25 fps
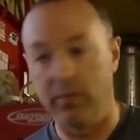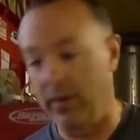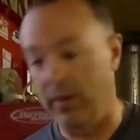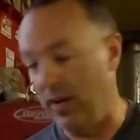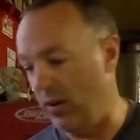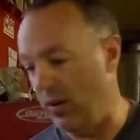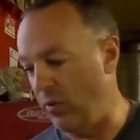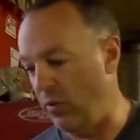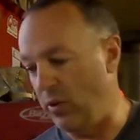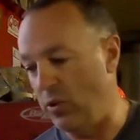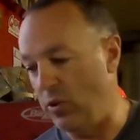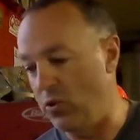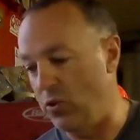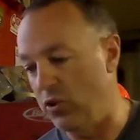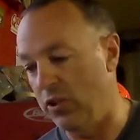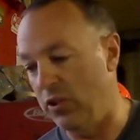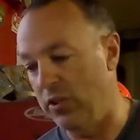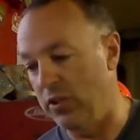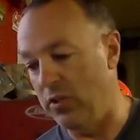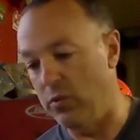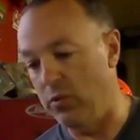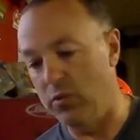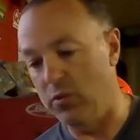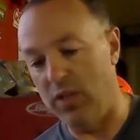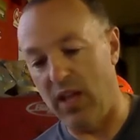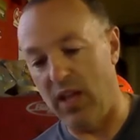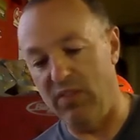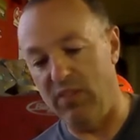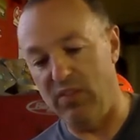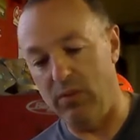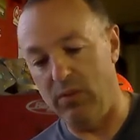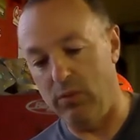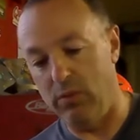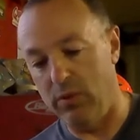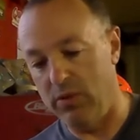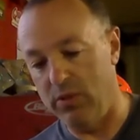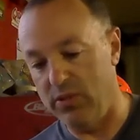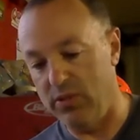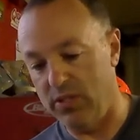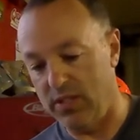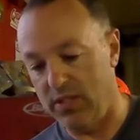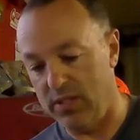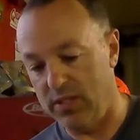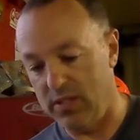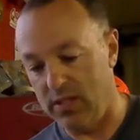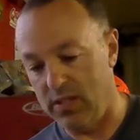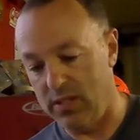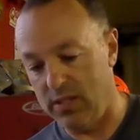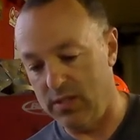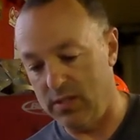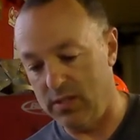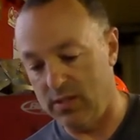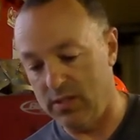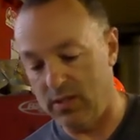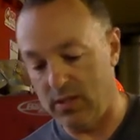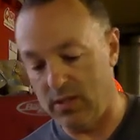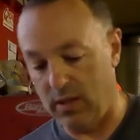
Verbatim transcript: and I don't usually use heavy ones like this.